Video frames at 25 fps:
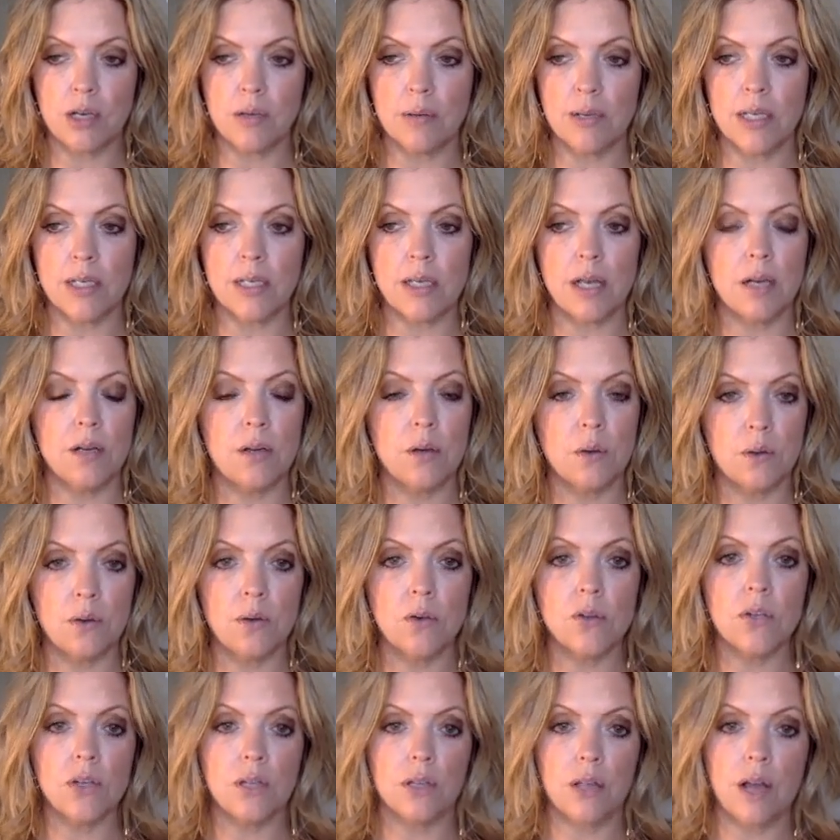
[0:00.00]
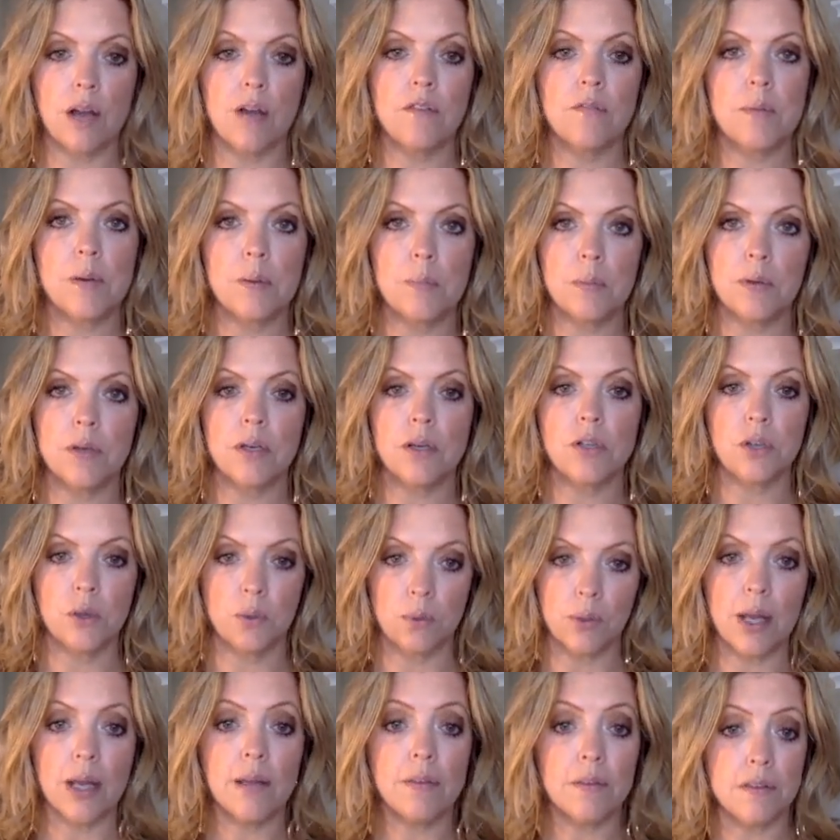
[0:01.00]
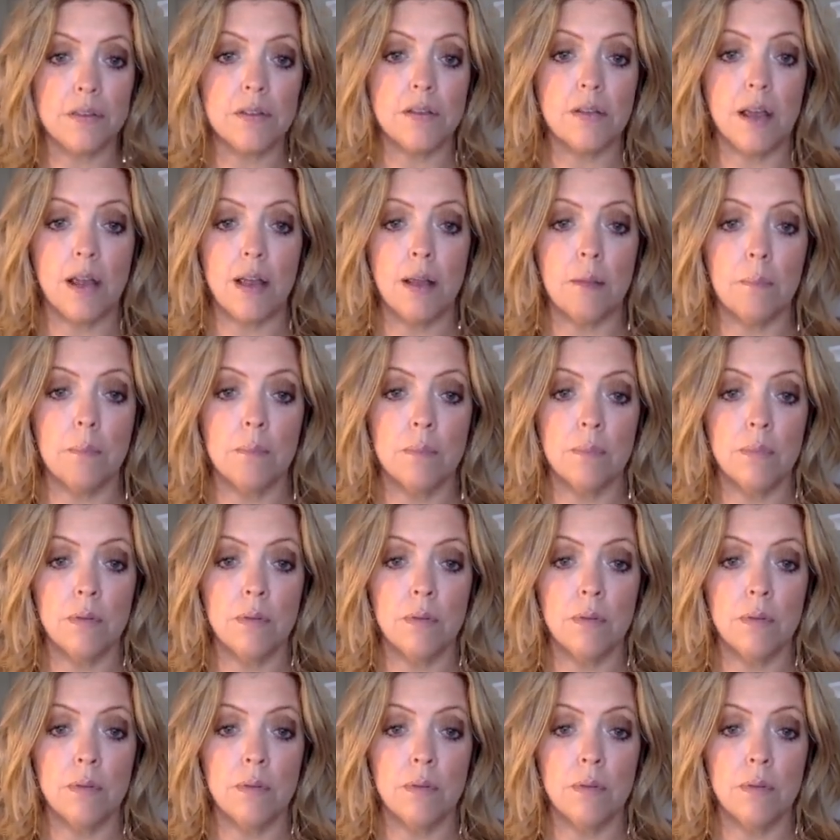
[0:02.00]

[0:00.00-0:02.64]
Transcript: because I know there's a lot of people that don't get the same